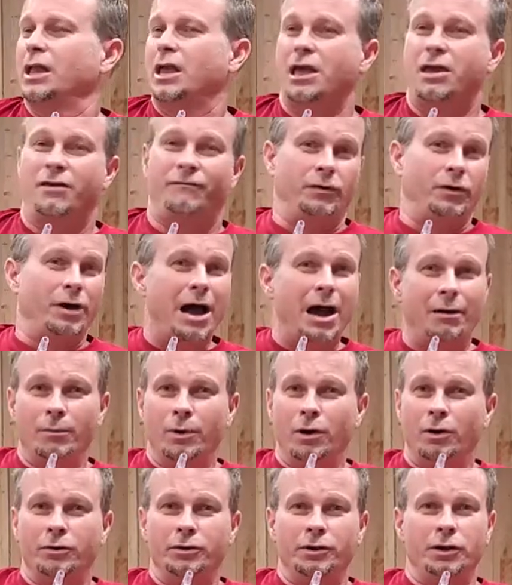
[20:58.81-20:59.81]
If you're out
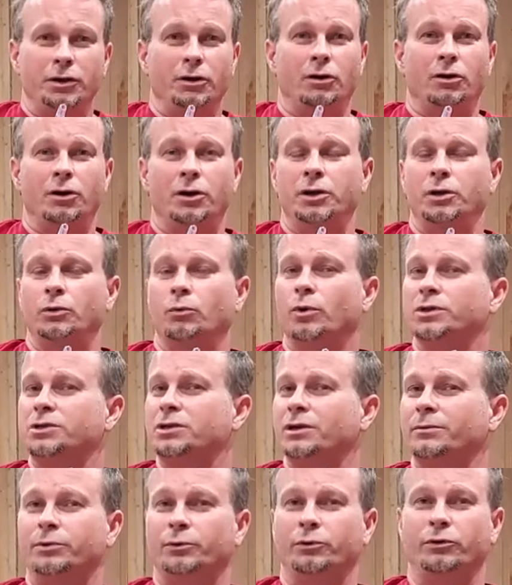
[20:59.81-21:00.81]
mowing the yard and you want
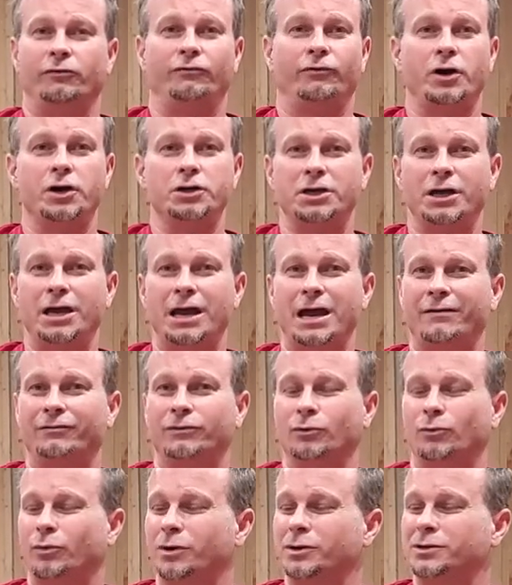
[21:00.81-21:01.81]
something refreshing
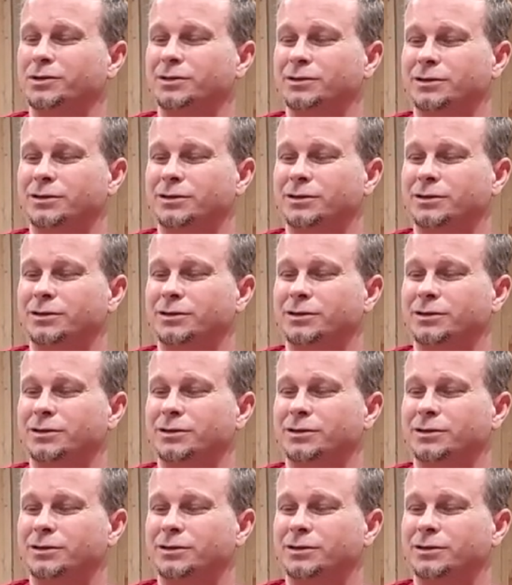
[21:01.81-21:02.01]
afterwards,